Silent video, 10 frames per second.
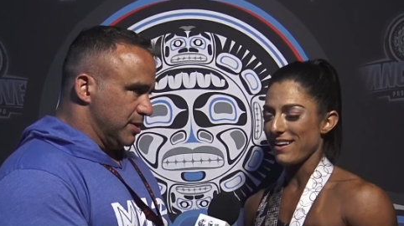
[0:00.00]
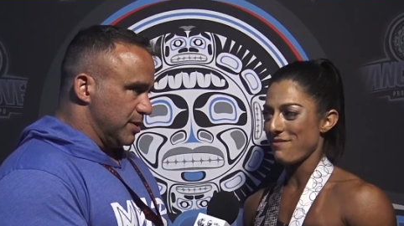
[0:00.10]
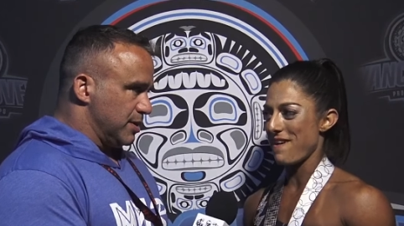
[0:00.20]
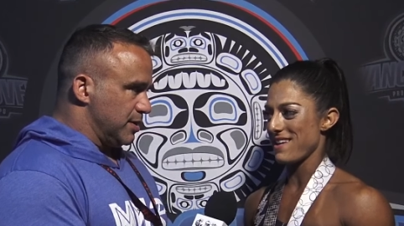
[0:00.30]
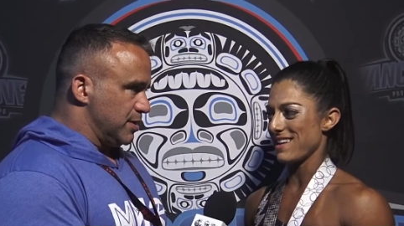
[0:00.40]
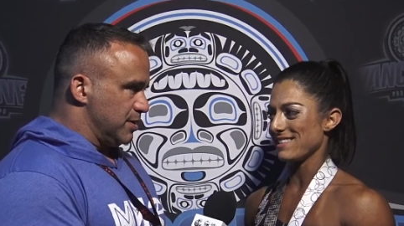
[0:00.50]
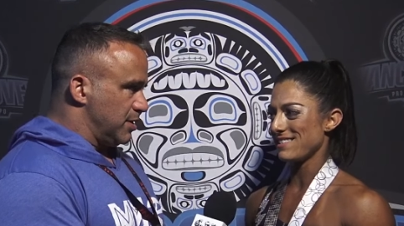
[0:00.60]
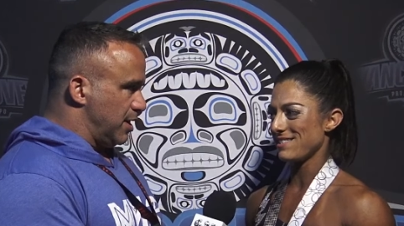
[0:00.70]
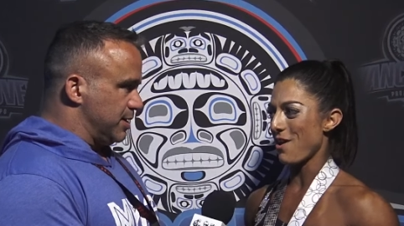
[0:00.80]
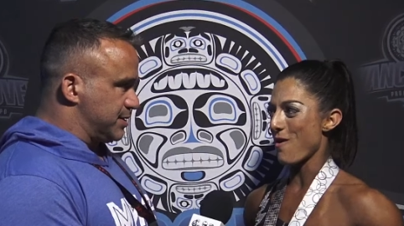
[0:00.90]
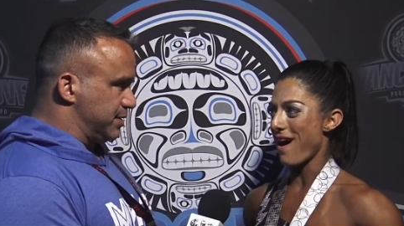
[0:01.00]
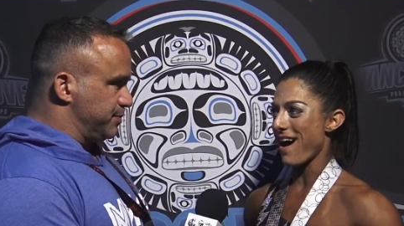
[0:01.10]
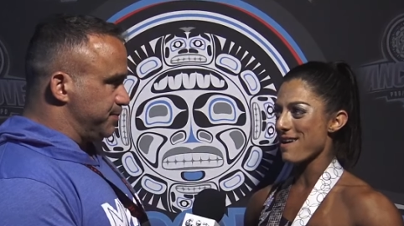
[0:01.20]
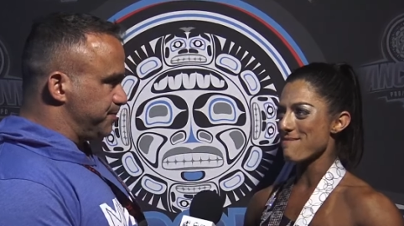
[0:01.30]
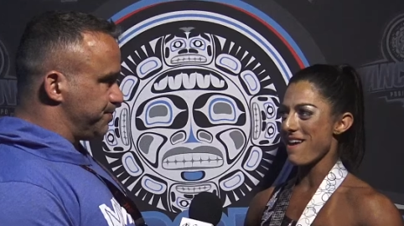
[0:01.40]
Speaker 1: in fitness. Awesome. So
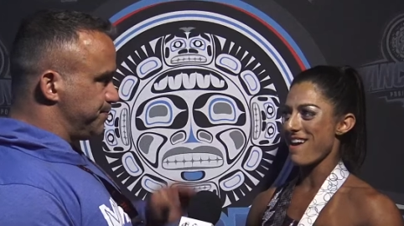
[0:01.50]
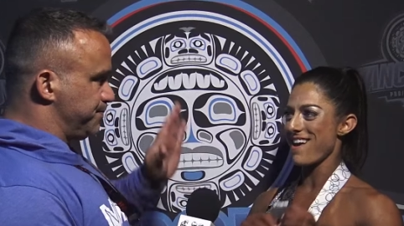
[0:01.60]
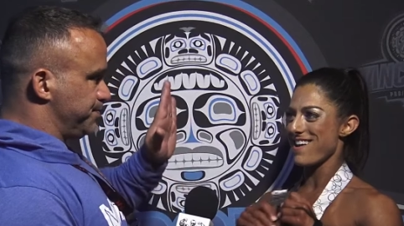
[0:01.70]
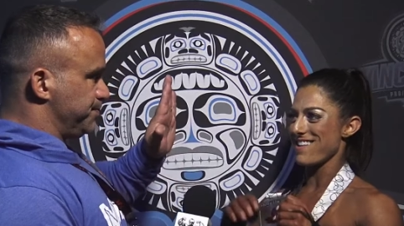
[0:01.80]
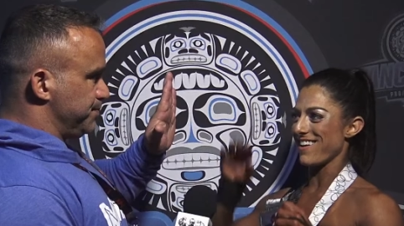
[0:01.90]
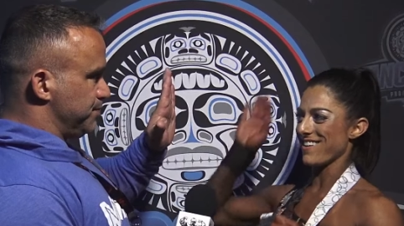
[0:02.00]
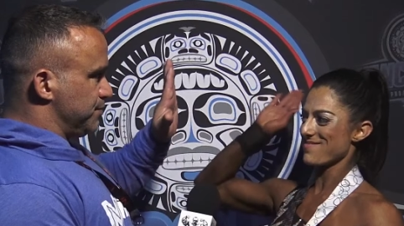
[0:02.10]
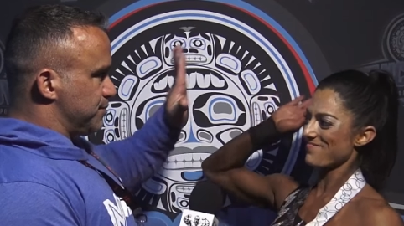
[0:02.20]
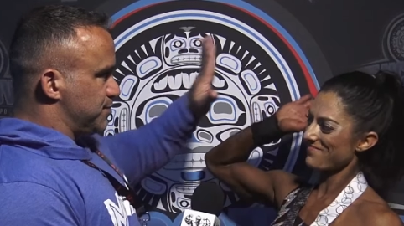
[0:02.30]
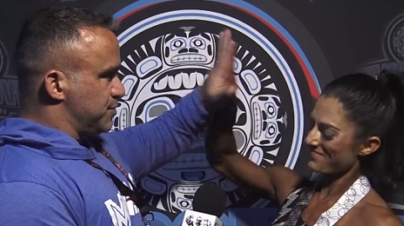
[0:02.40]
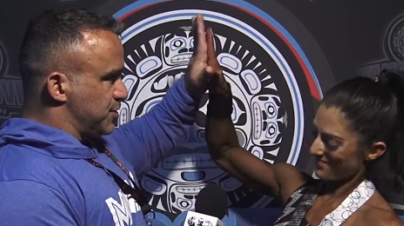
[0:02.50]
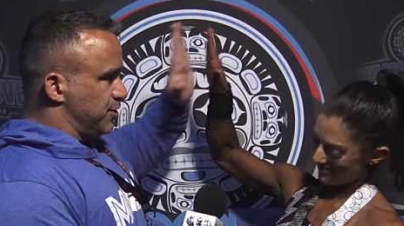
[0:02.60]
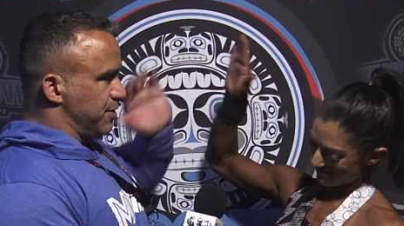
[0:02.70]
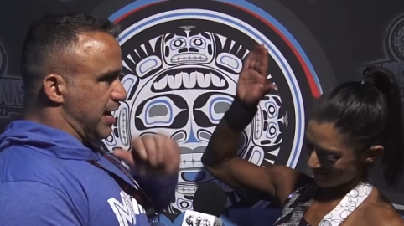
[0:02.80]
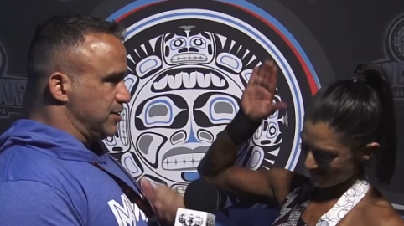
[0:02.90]
I'm in.
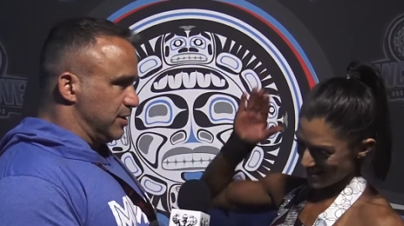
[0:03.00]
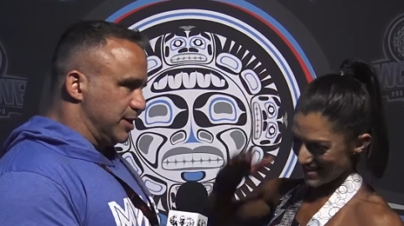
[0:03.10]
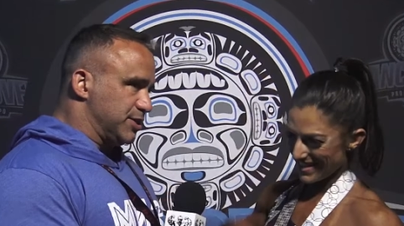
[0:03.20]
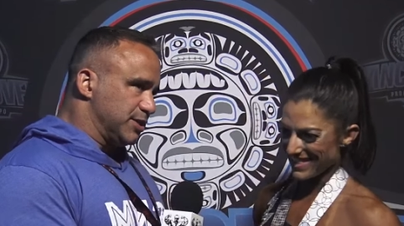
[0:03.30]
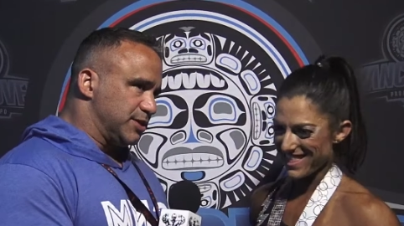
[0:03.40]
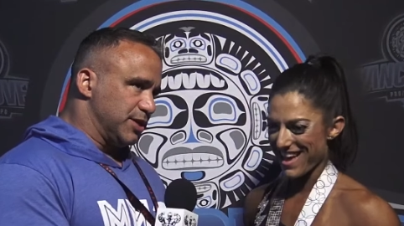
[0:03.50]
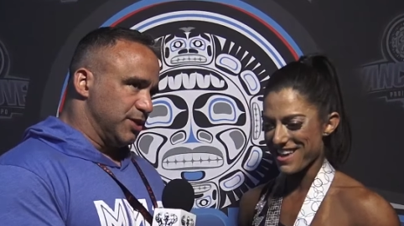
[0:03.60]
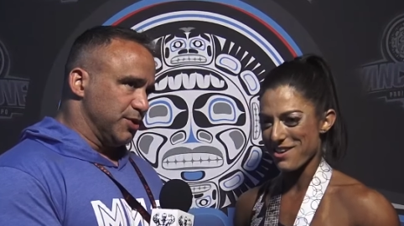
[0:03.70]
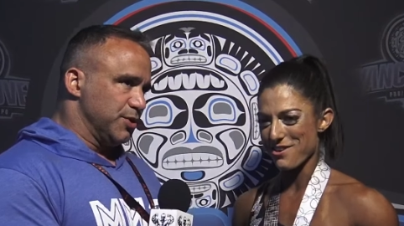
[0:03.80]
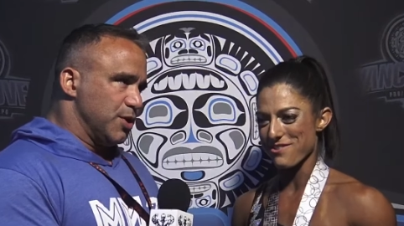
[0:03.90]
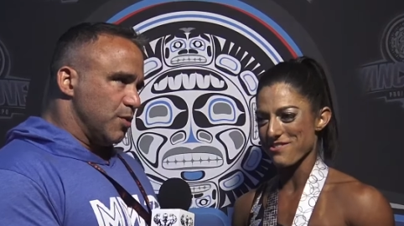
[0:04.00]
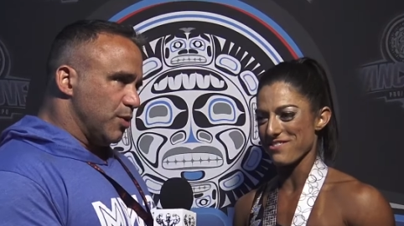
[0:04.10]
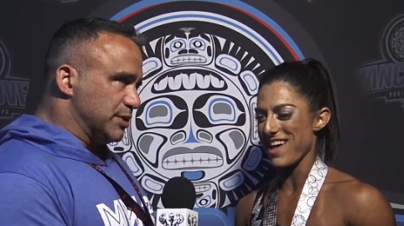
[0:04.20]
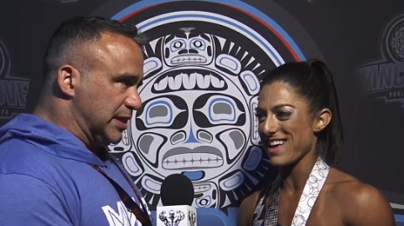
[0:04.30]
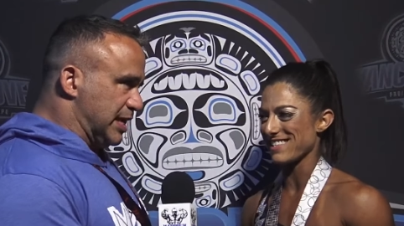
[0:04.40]
Speaker 2: Congratulations Thank to you. you. What
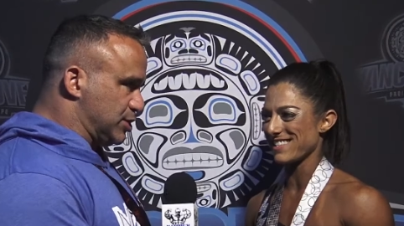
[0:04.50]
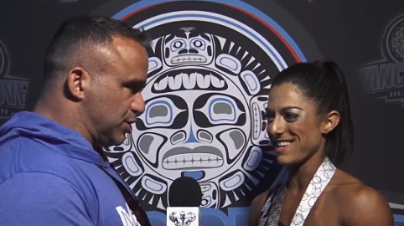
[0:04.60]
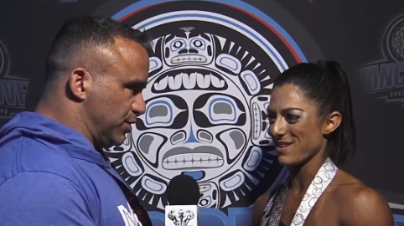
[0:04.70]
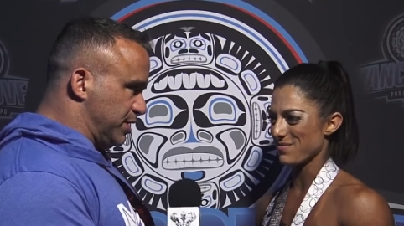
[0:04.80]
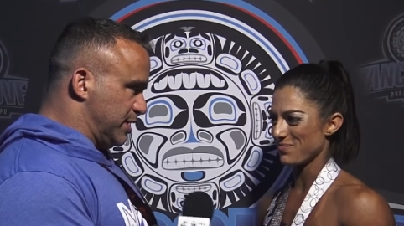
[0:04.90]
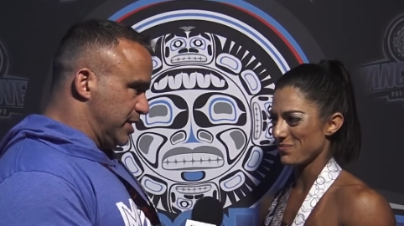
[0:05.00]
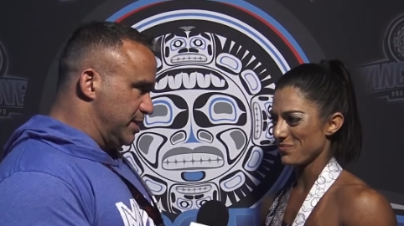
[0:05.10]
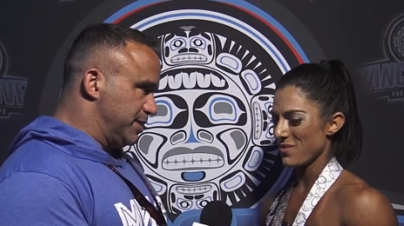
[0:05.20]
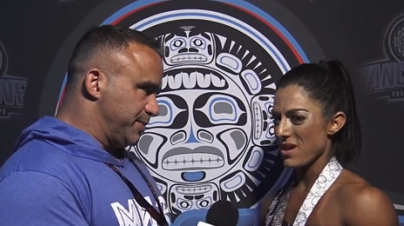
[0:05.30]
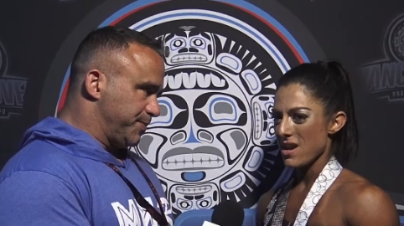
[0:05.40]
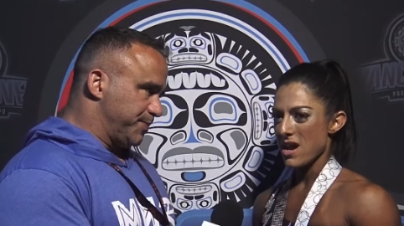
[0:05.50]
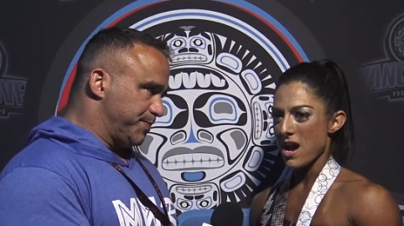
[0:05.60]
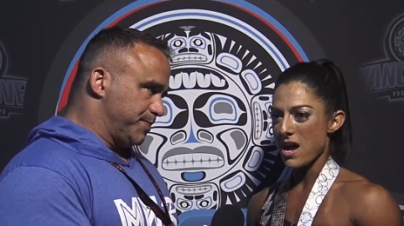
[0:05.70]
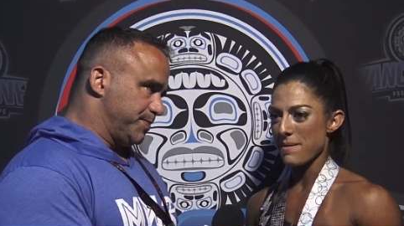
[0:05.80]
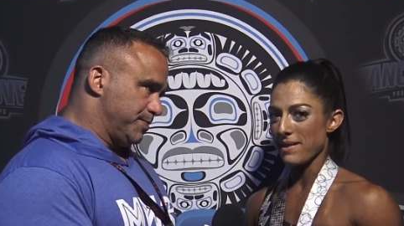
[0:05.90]
was the last show you did?
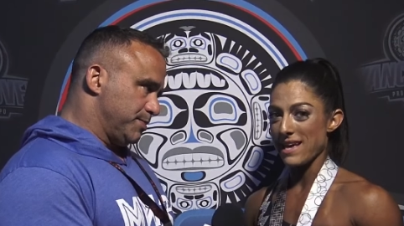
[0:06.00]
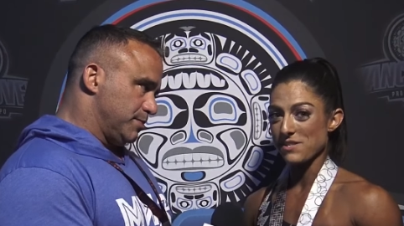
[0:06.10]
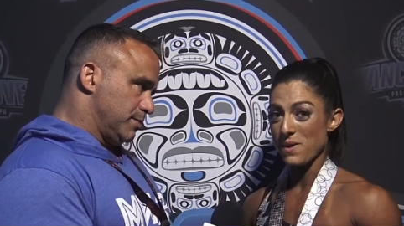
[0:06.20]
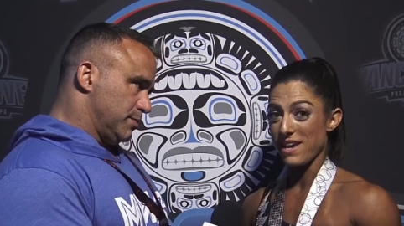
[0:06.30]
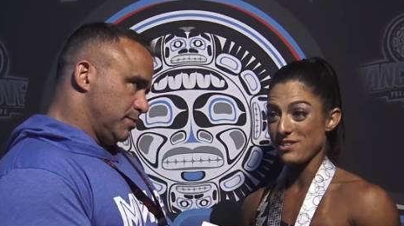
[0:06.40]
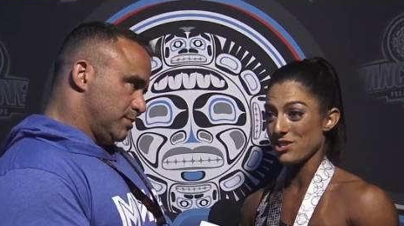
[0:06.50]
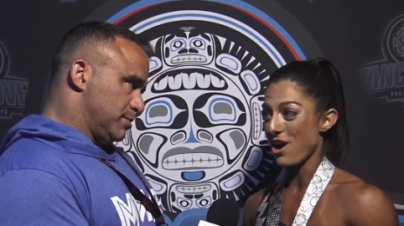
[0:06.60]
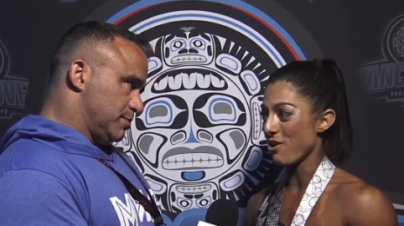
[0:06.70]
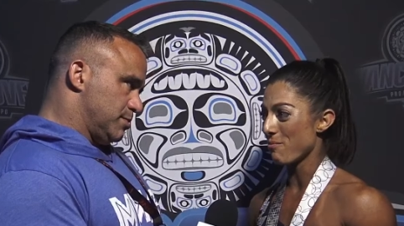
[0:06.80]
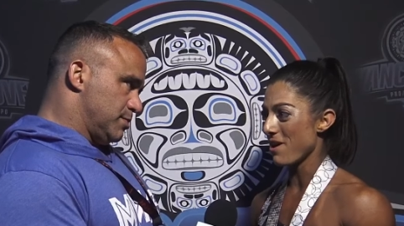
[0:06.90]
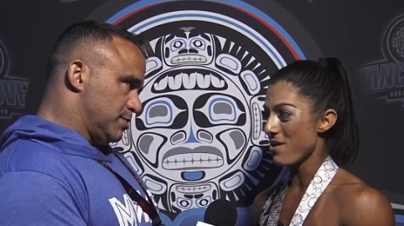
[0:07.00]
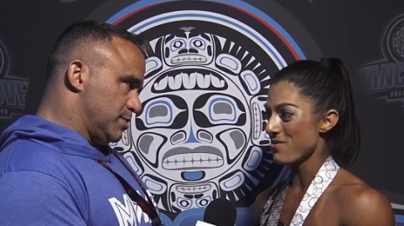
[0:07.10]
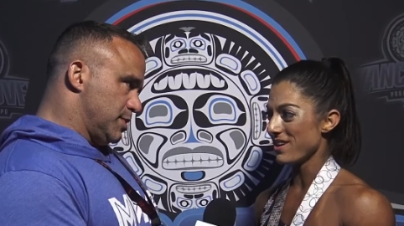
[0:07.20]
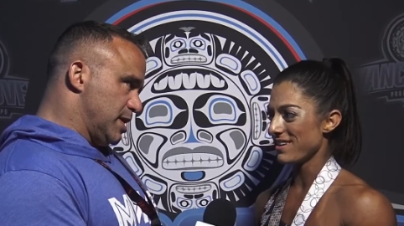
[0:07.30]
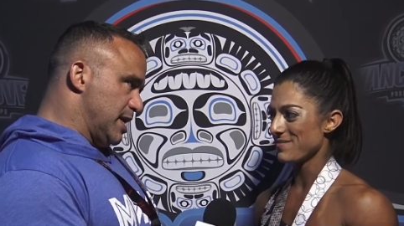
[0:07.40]
Speaker 1: Uh, last week, Chicago
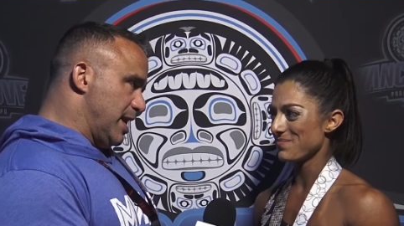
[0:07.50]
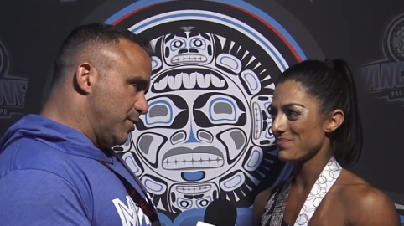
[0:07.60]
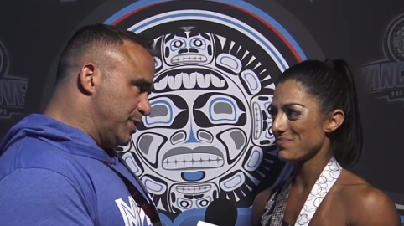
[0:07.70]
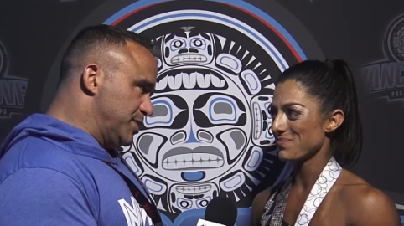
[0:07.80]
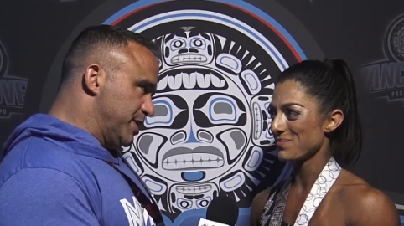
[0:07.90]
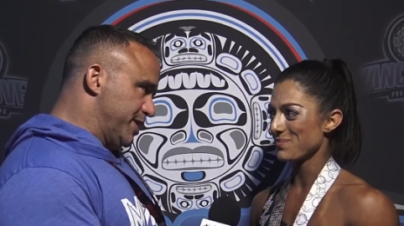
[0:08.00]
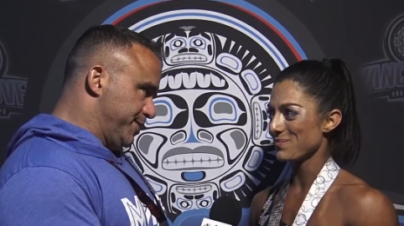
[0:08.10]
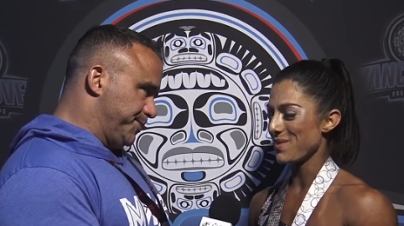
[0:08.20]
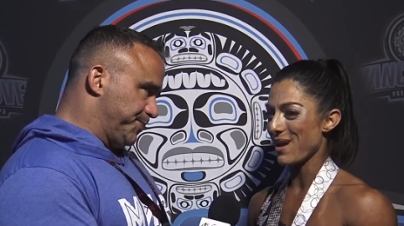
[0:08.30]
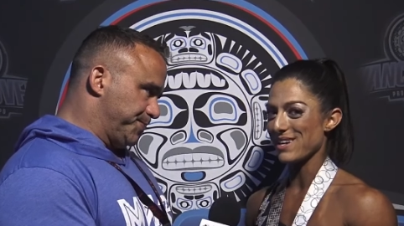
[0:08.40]
Pro.
Speaker 2: And how did we do there?
Speaker 1: I